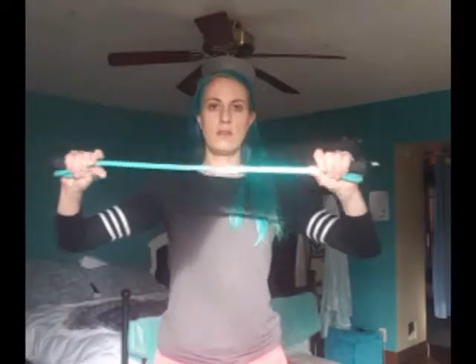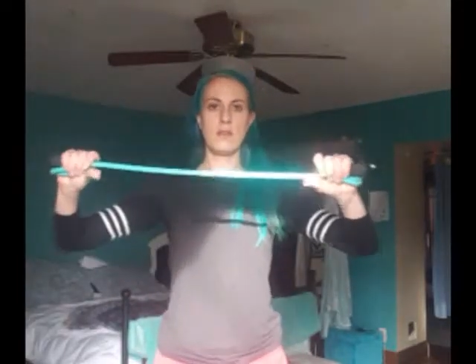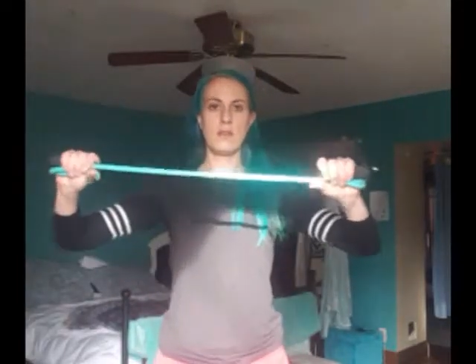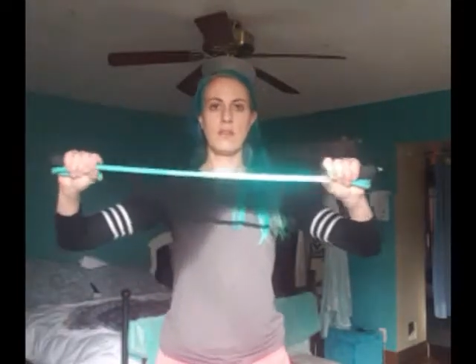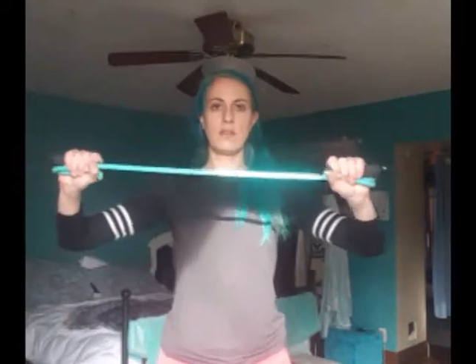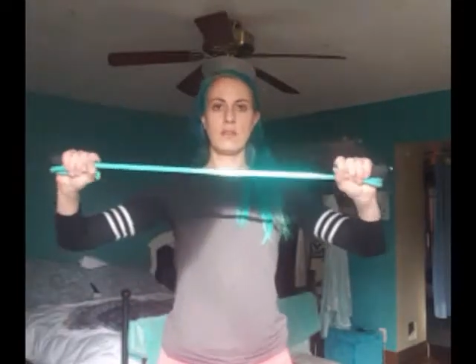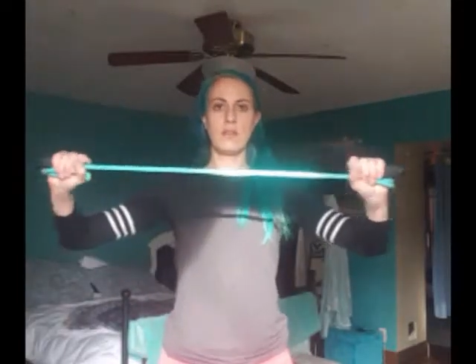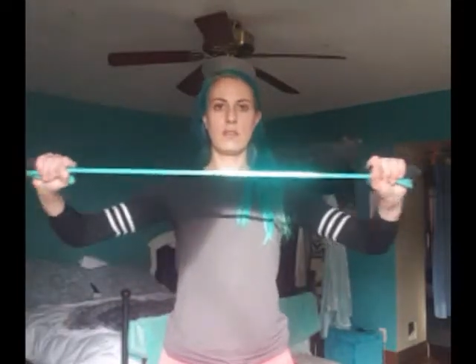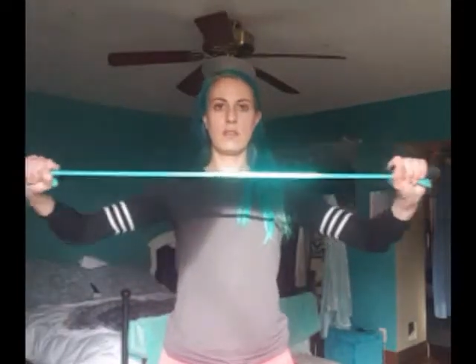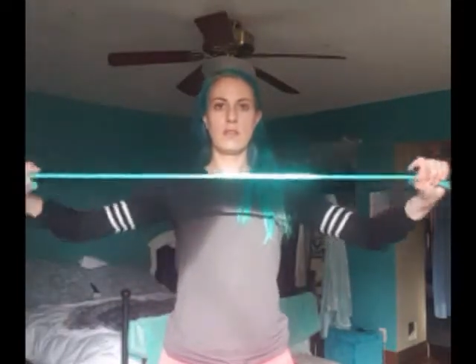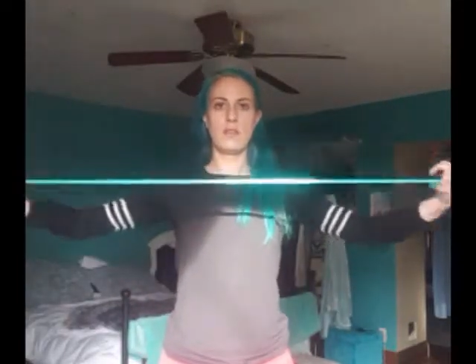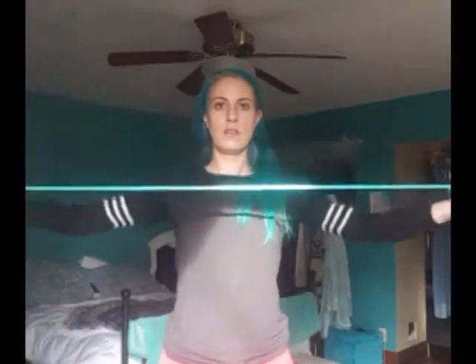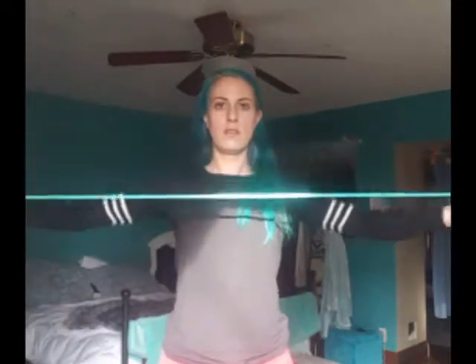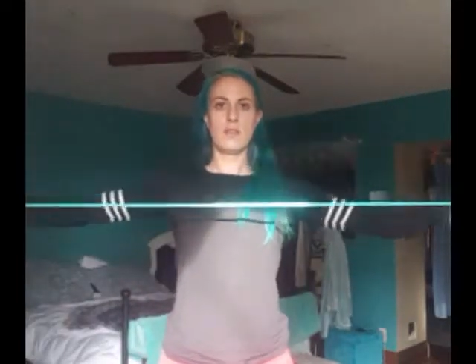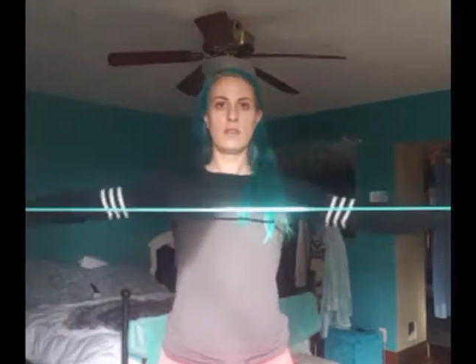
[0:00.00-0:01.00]
And then
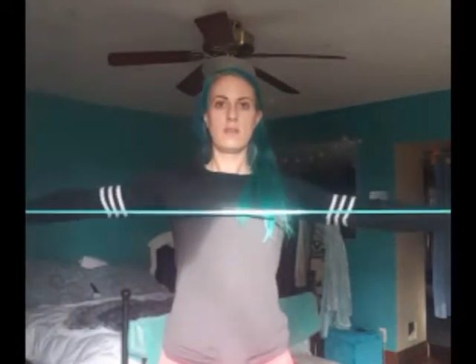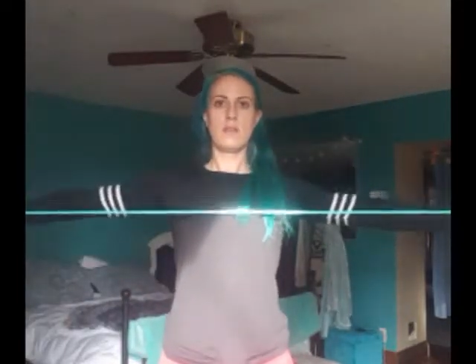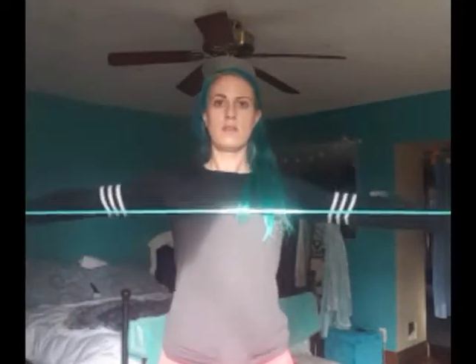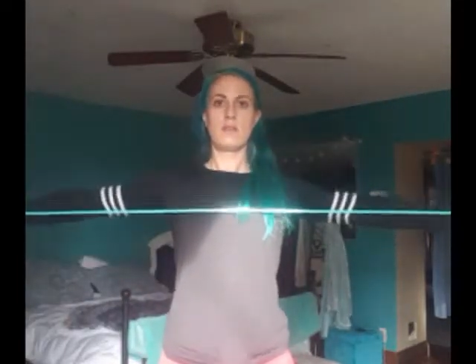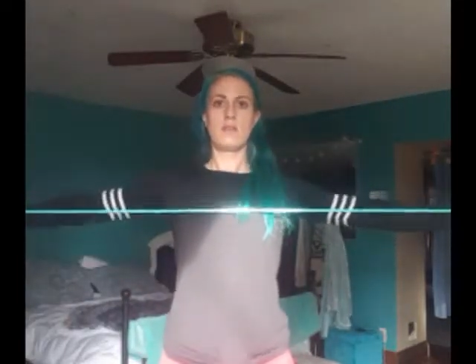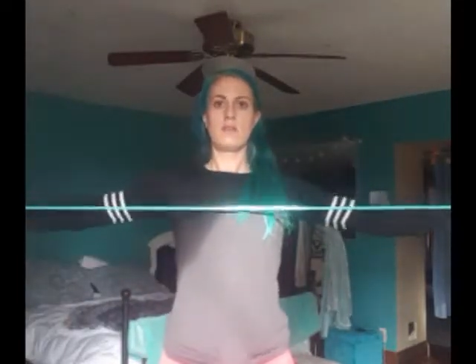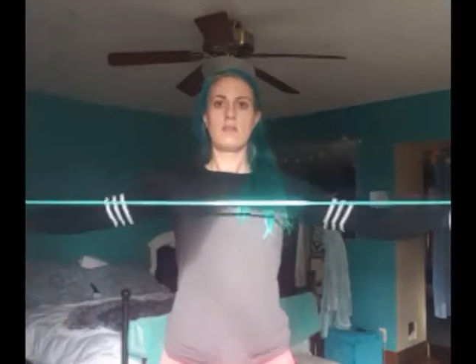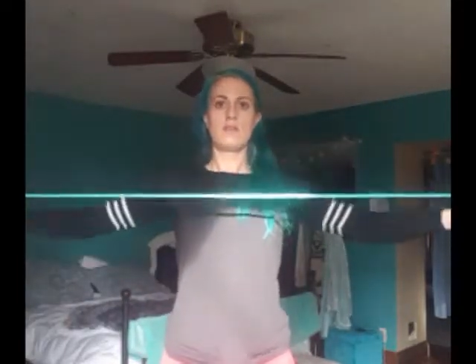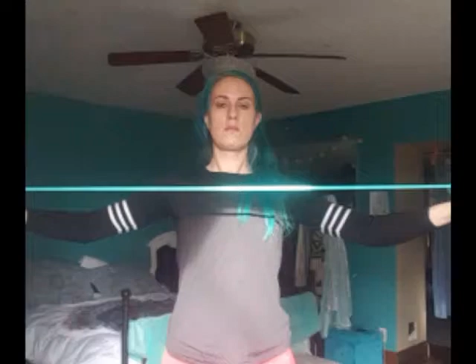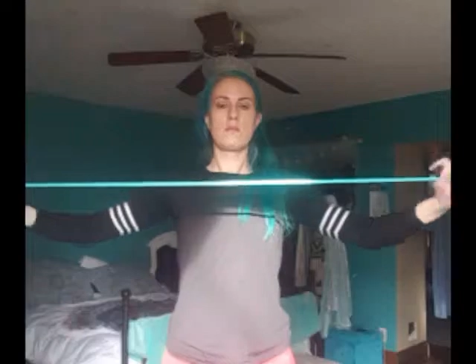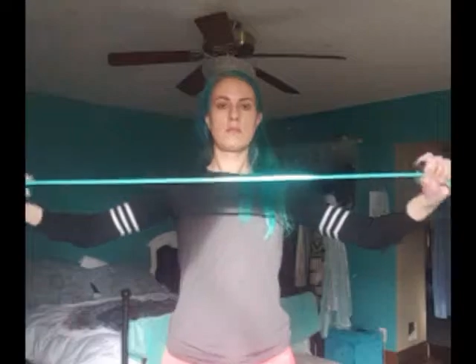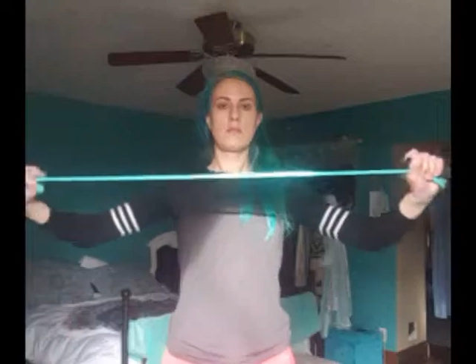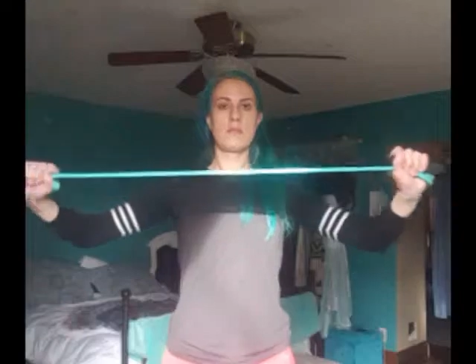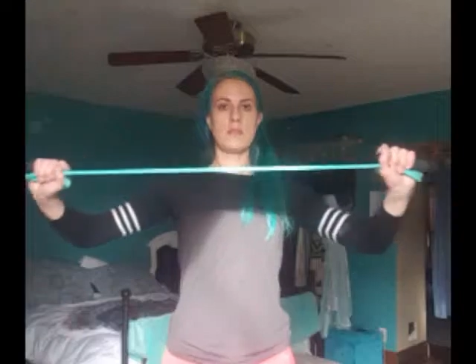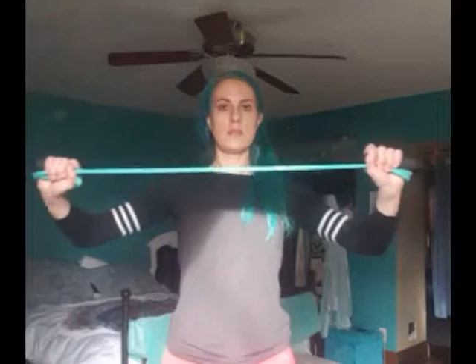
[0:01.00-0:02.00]

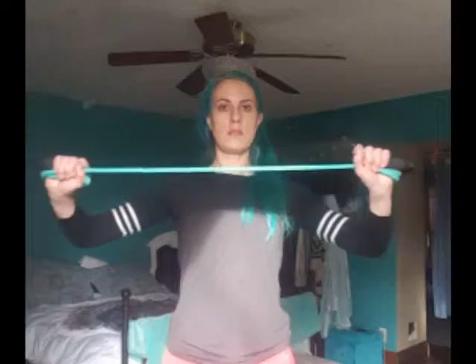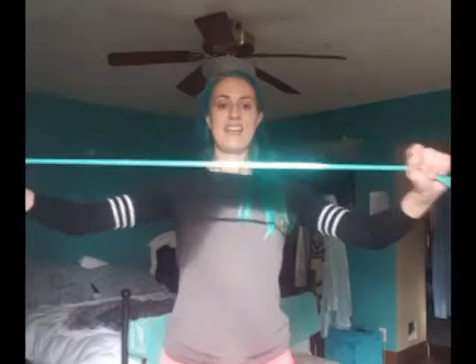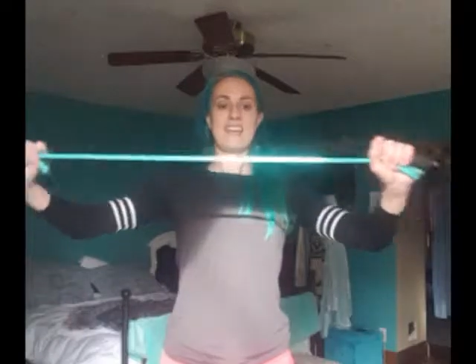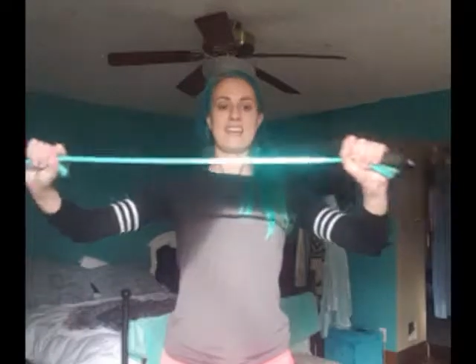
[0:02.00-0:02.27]
do these.